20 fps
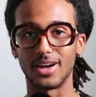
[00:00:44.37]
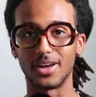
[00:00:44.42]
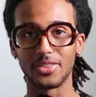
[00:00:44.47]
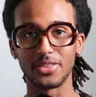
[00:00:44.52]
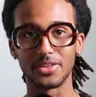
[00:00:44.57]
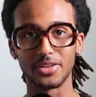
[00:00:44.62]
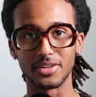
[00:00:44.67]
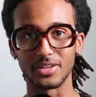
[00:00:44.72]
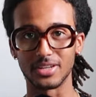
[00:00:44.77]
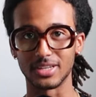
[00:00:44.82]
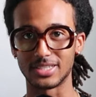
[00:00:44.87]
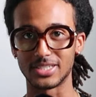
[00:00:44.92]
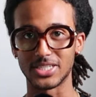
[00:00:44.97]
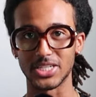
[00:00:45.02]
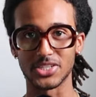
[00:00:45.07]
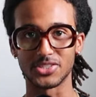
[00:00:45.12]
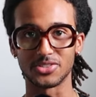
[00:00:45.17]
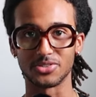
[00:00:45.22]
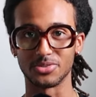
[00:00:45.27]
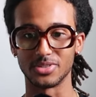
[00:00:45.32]
other
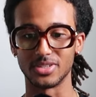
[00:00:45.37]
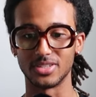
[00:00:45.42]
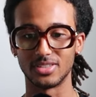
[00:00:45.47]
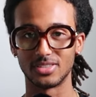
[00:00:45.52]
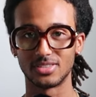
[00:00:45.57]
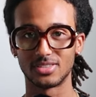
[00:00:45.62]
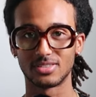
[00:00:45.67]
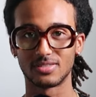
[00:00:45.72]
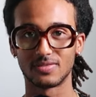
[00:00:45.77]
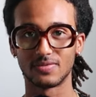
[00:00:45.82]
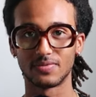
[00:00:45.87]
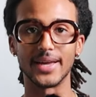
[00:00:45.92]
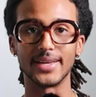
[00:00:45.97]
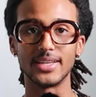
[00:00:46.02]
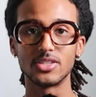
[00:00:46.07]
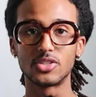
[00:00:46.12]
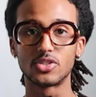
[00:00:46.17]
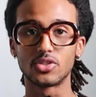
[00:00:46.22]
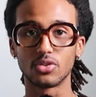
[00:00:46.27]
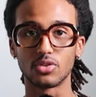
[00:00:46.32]
accessories that
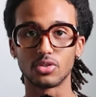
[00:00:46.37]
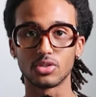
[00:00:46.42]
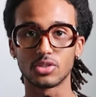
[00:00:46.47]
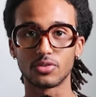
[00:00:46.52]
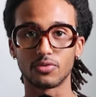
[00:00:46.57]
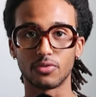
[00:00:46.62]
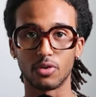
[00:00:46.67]
he sourced